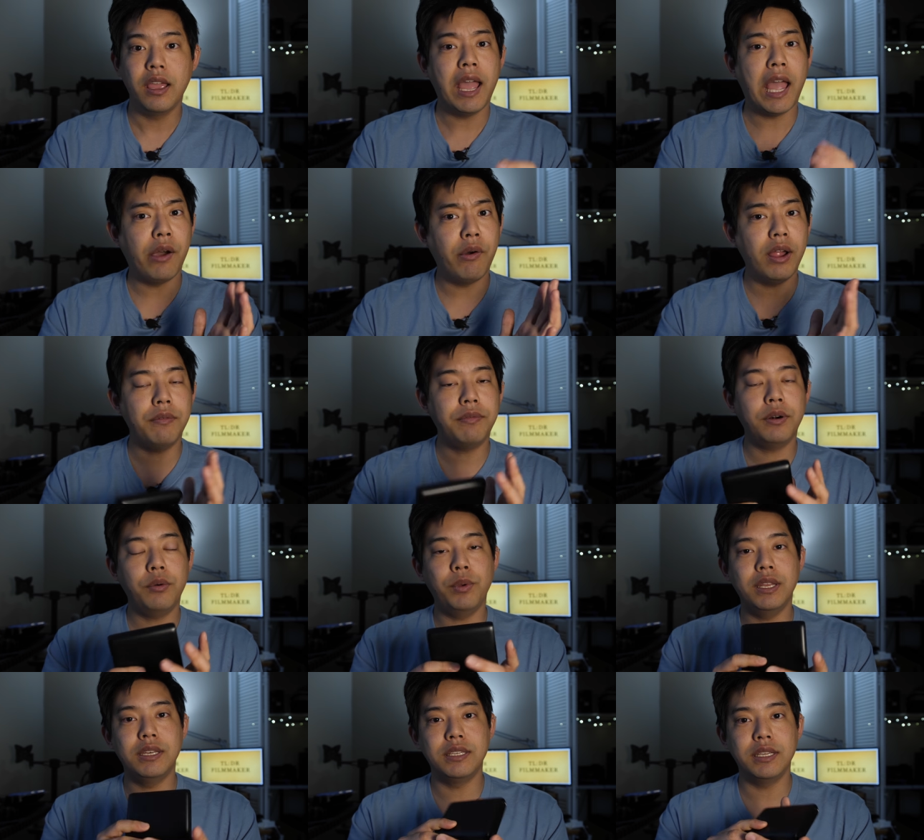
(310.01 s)
However,
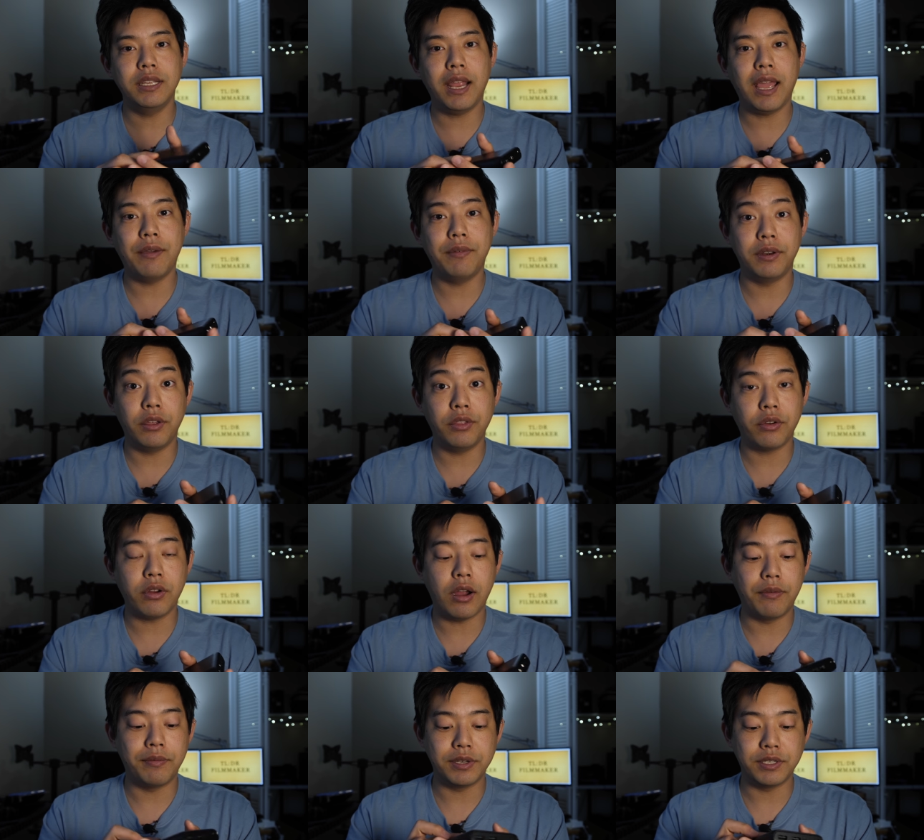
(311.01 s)
we did have another
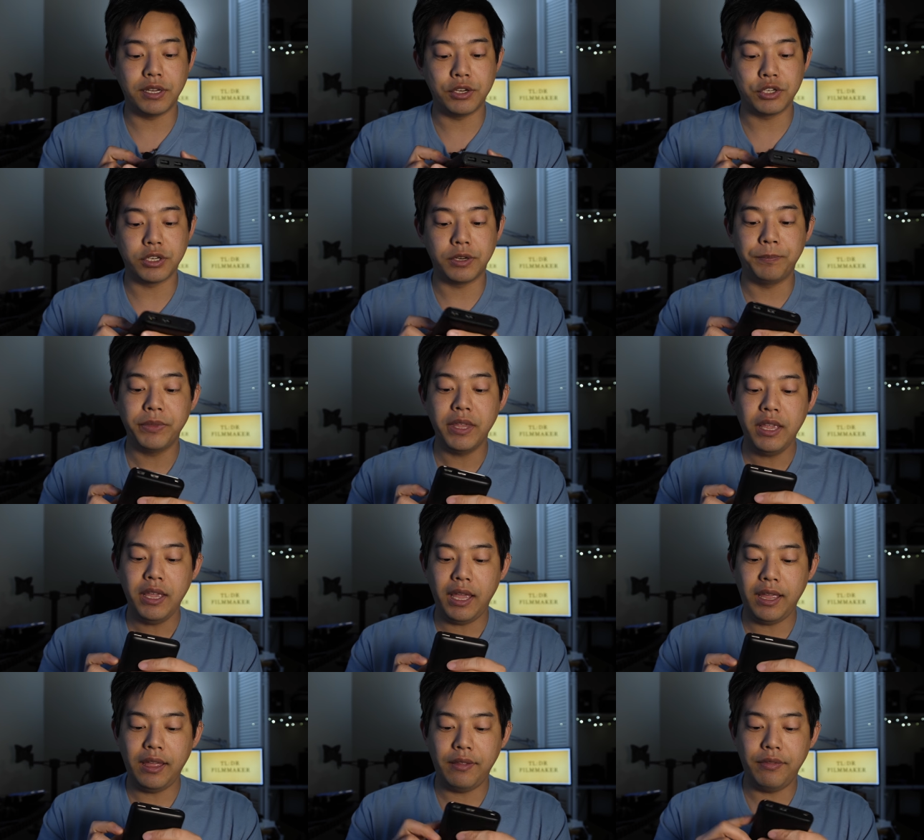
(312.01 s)
conversation
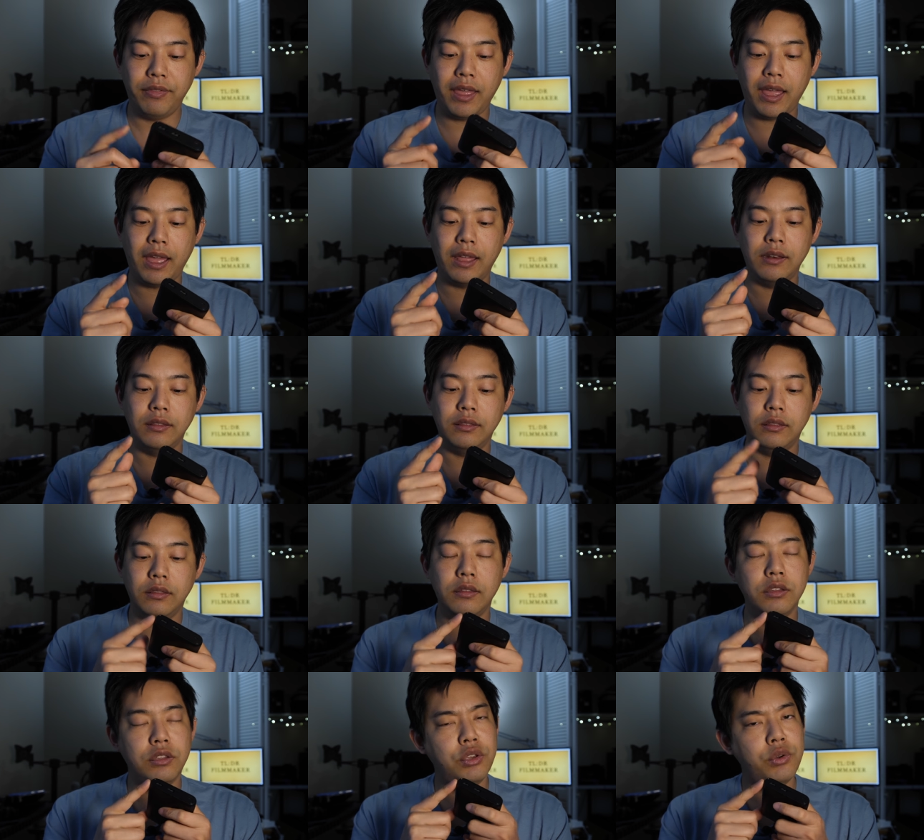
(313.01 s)
and that
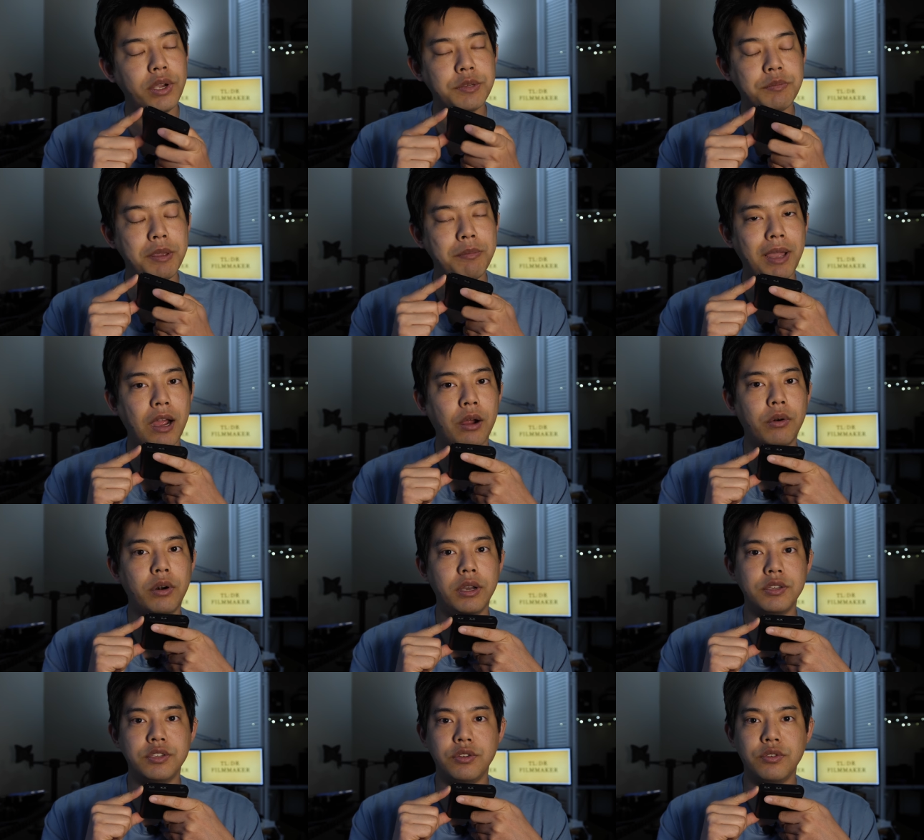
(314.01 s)
USB power
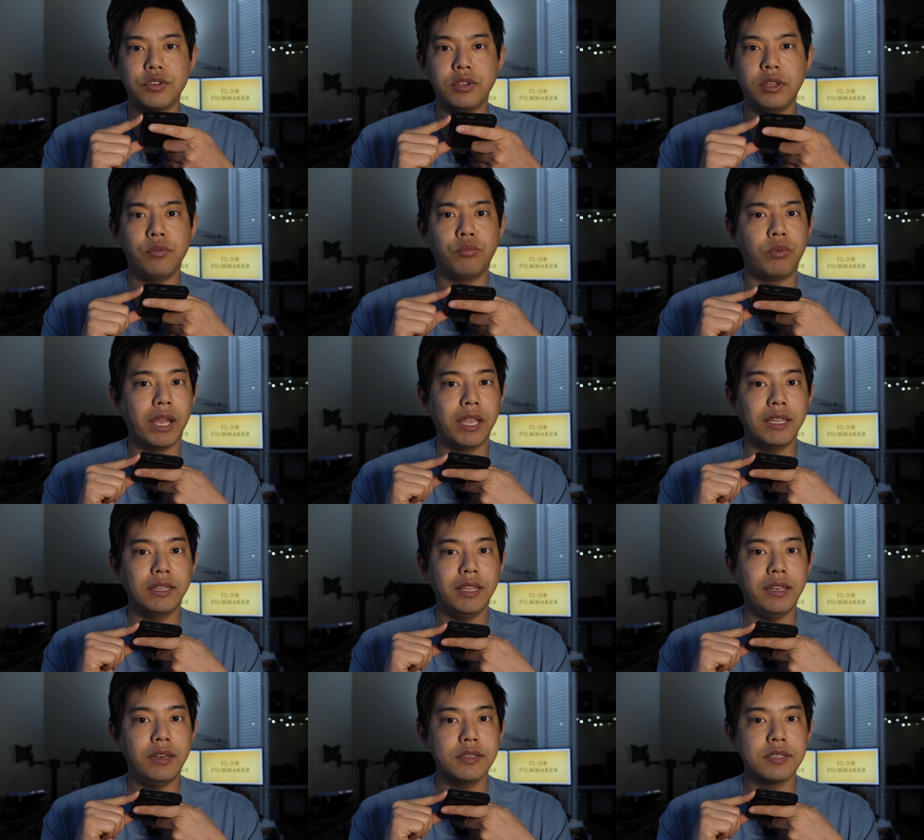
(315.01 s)
is usually
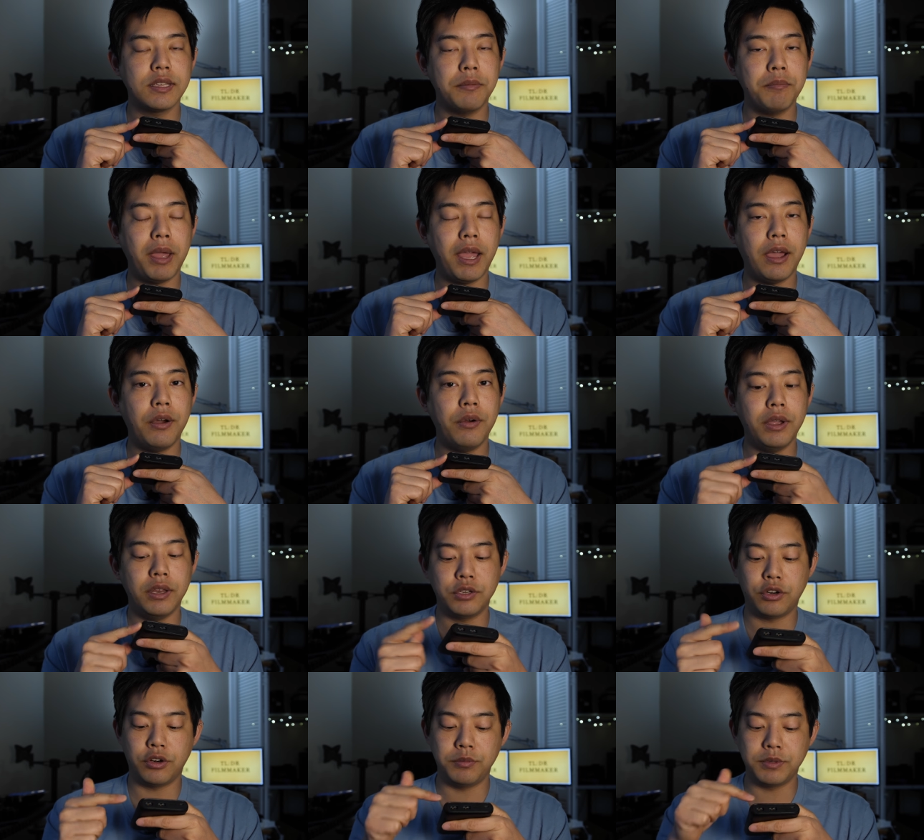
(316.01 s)
regulated somehow
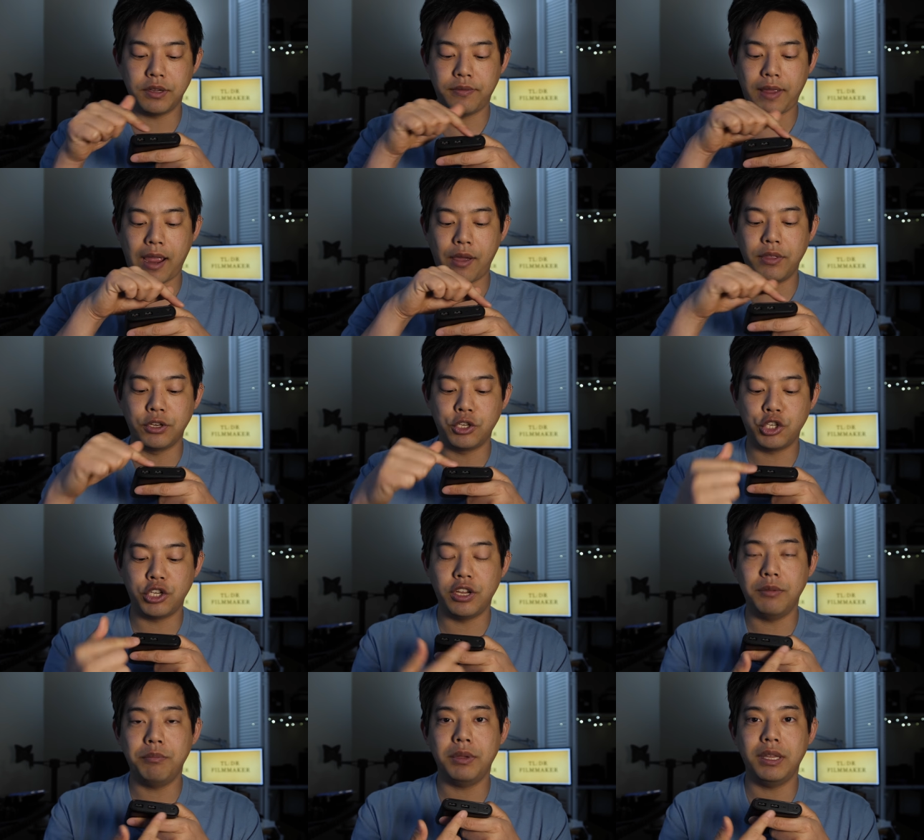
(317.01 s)
in terms of how the
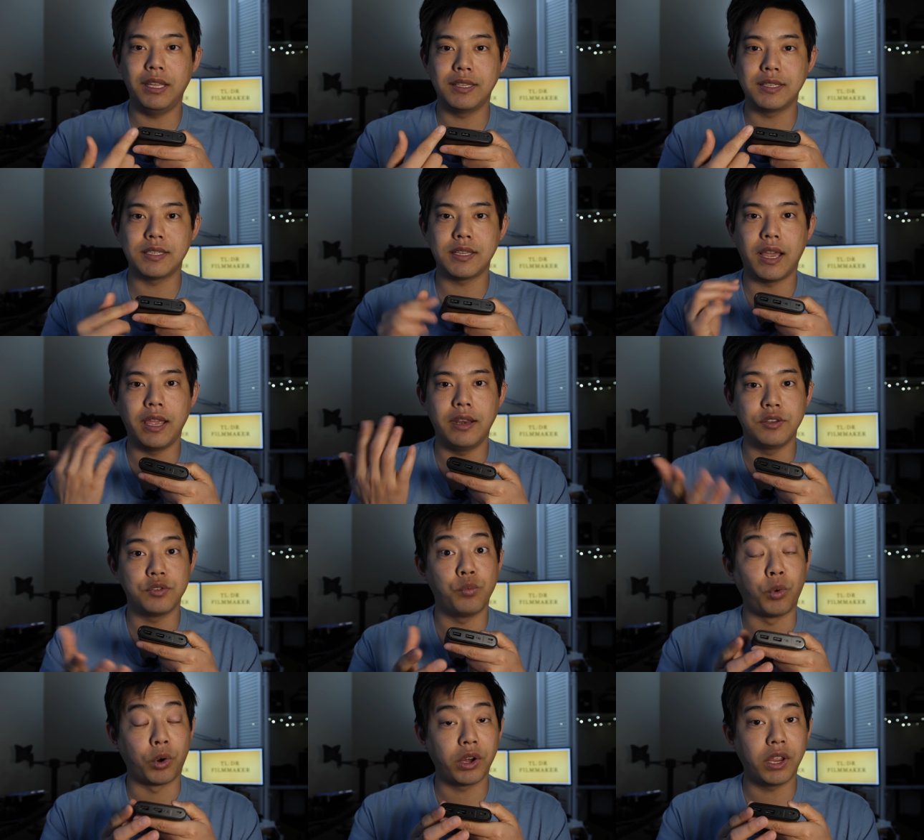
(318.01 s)
chip inside is
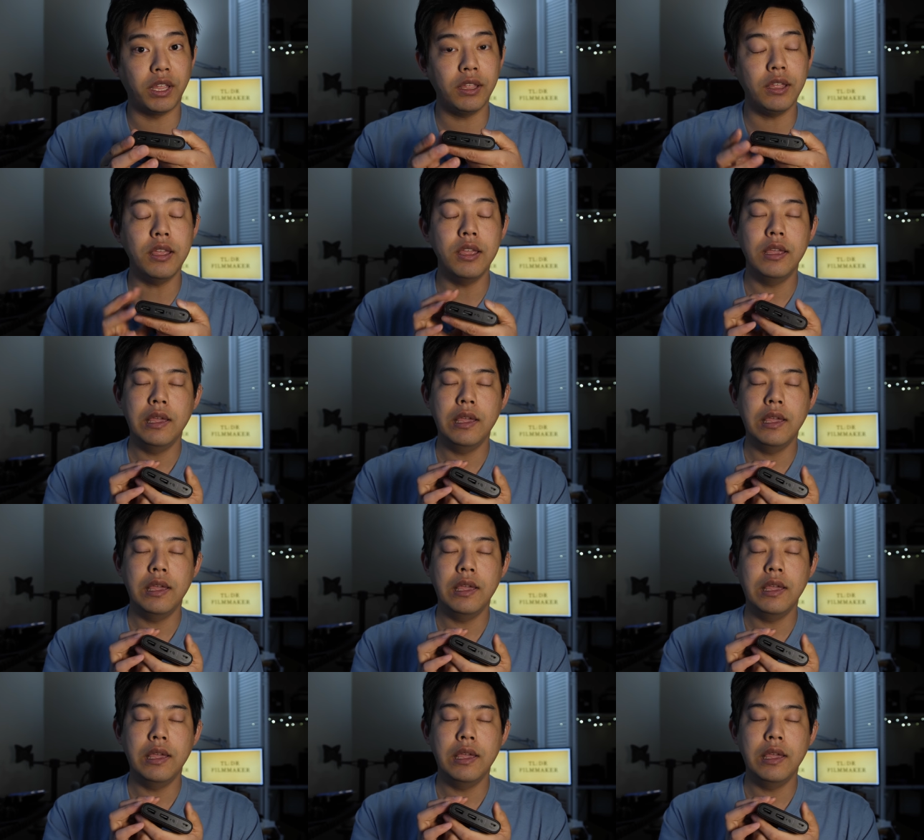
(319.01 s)
working.